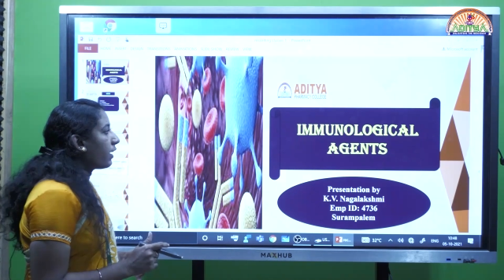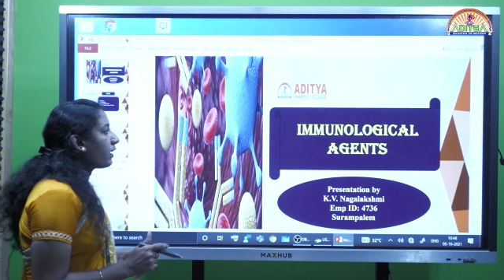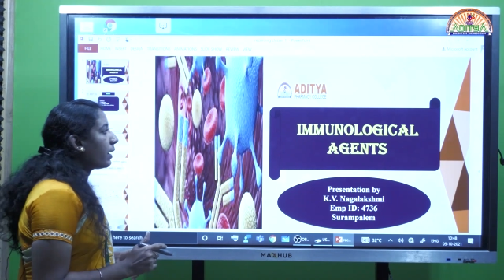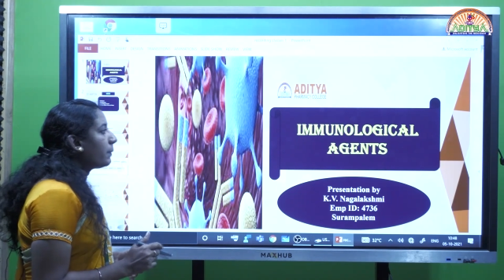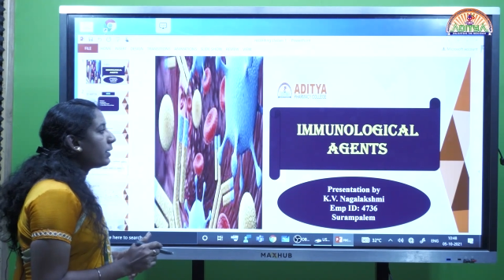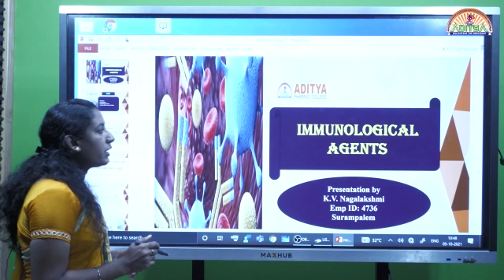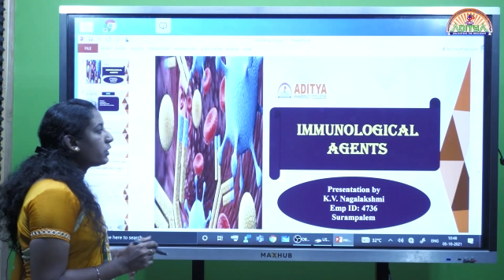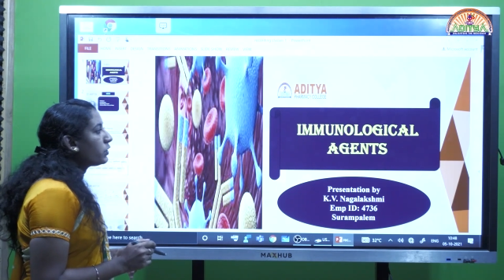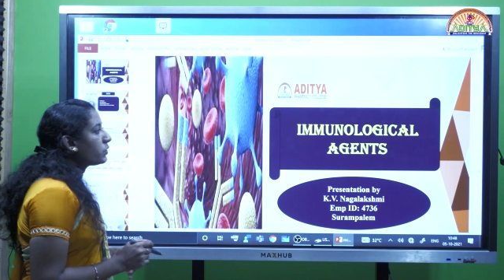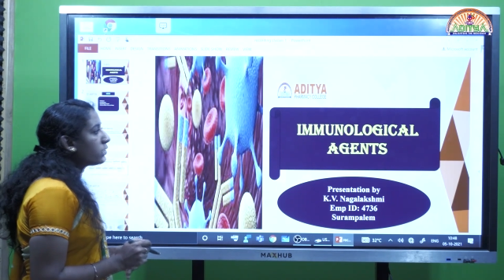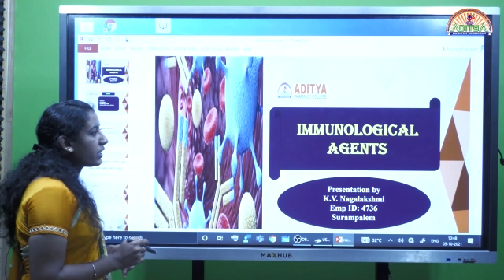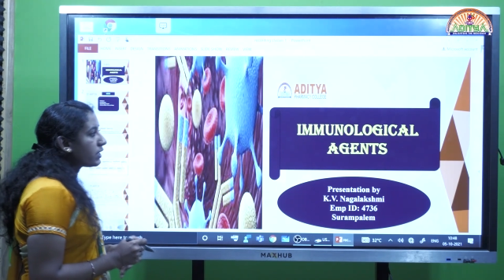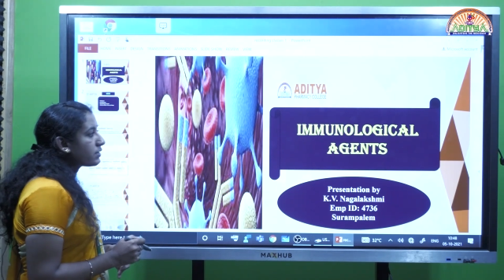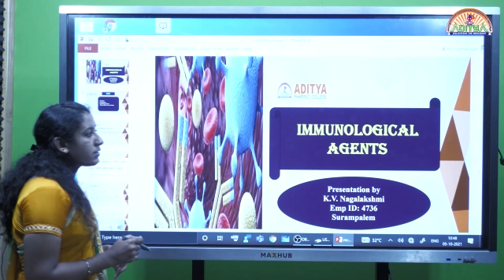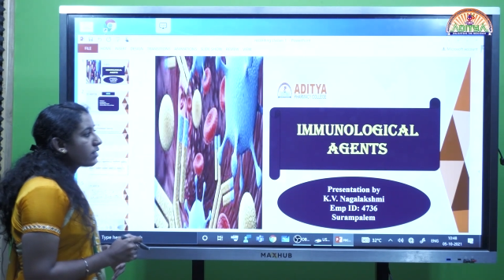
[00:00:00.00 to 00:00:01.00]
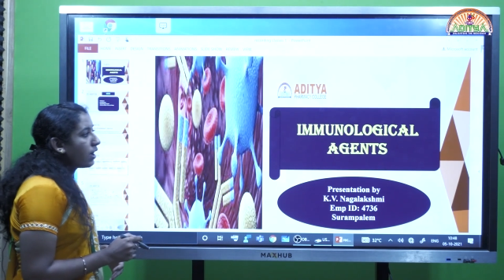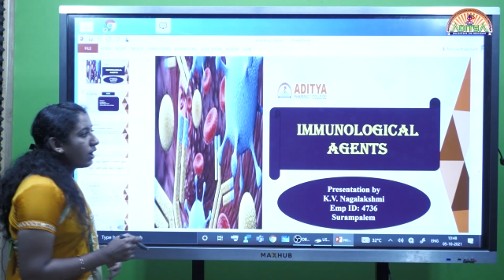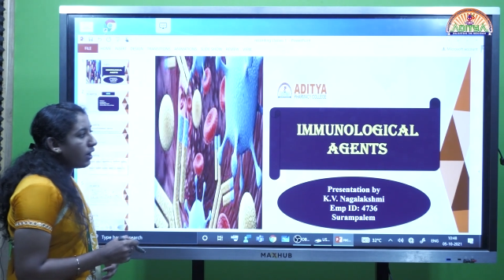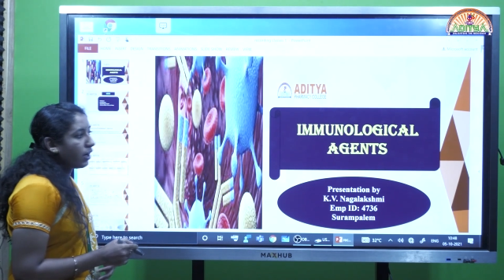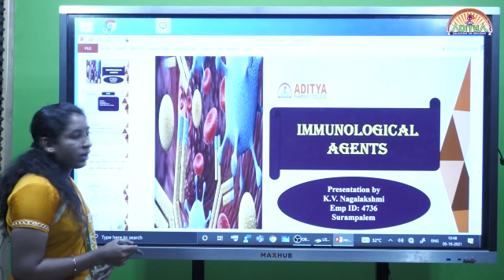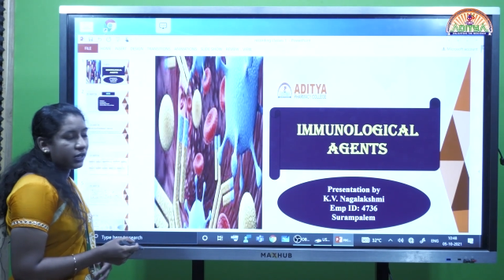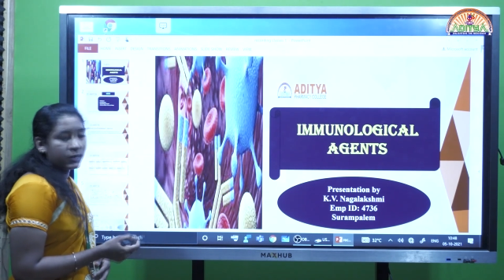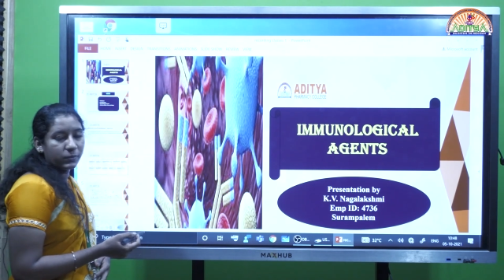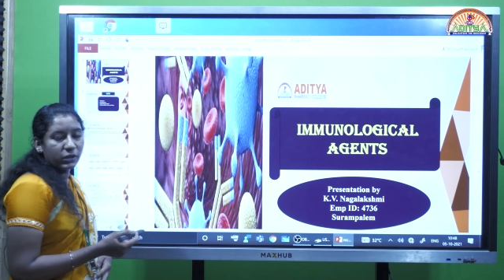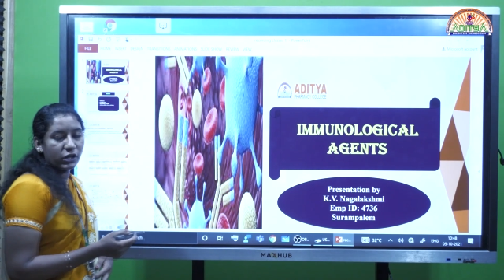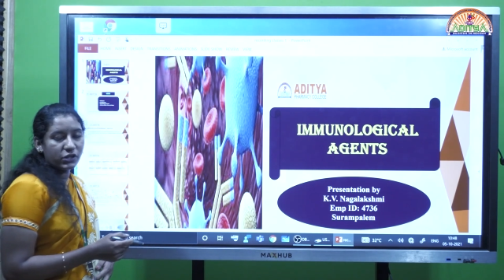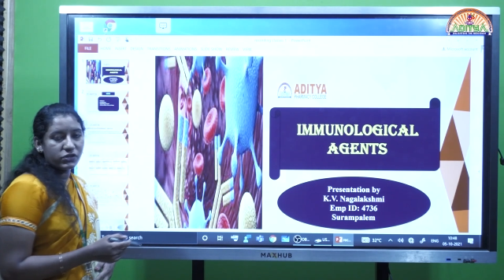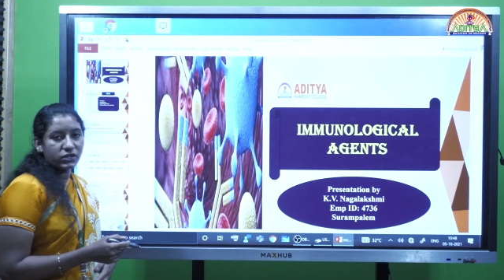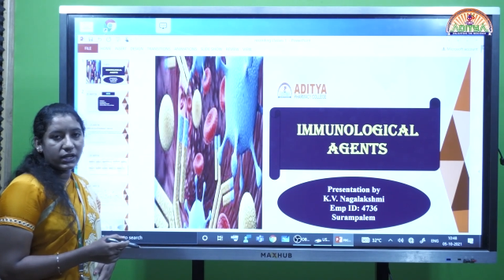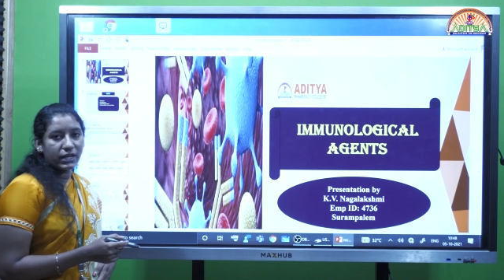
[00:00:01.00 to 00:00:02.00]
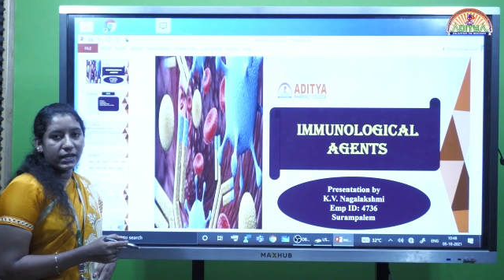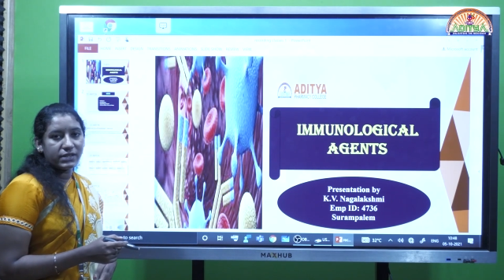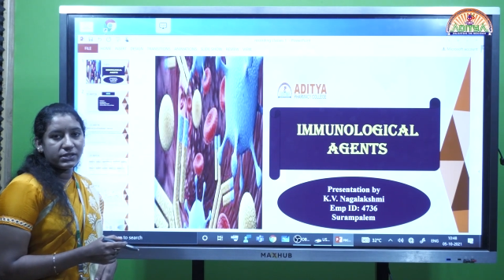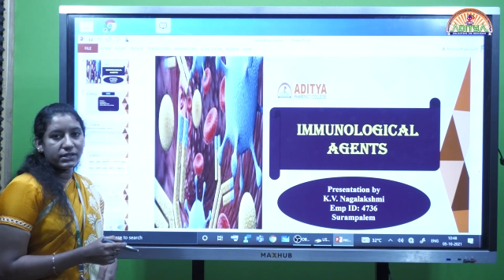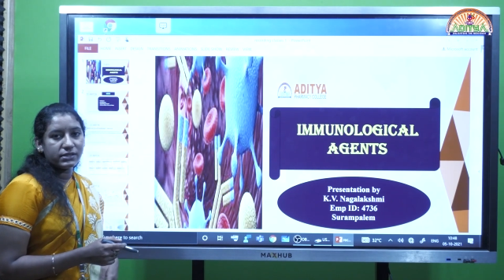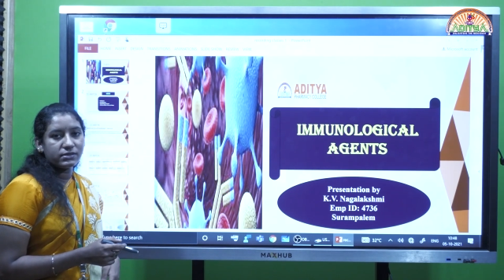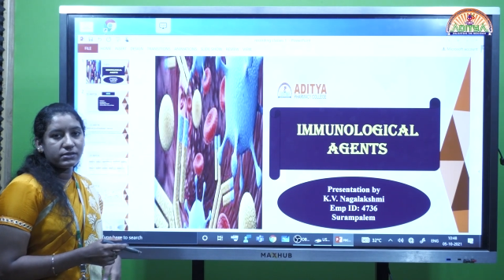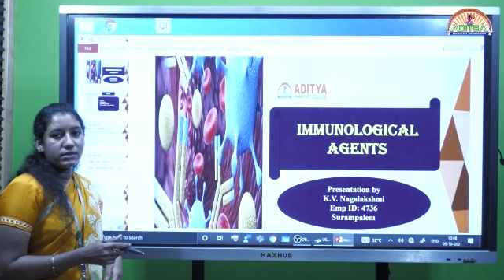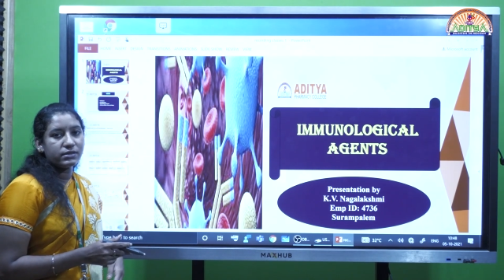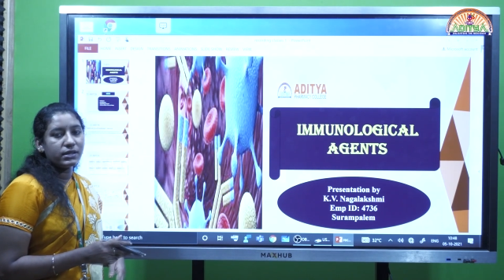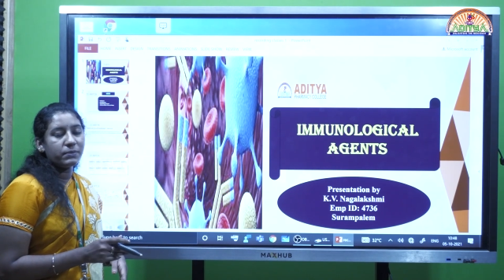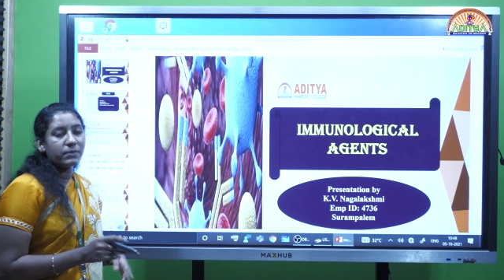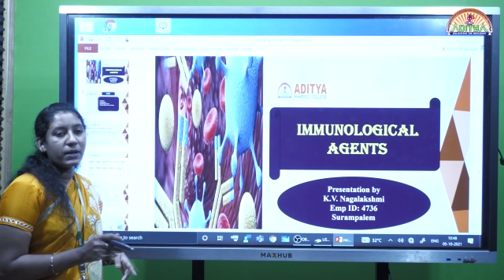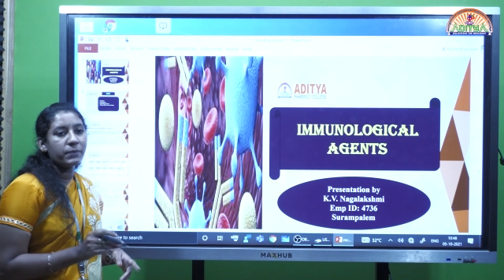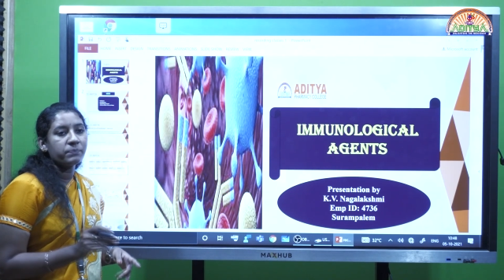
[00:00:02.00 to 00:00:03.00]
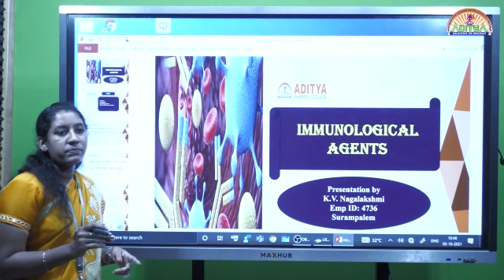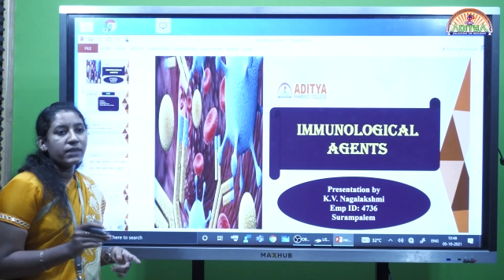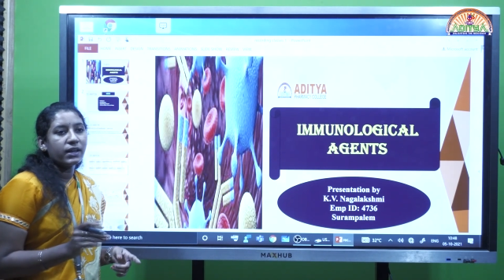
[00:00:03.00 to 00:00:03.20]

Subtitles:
Coming into these immunological agents, see ma'am,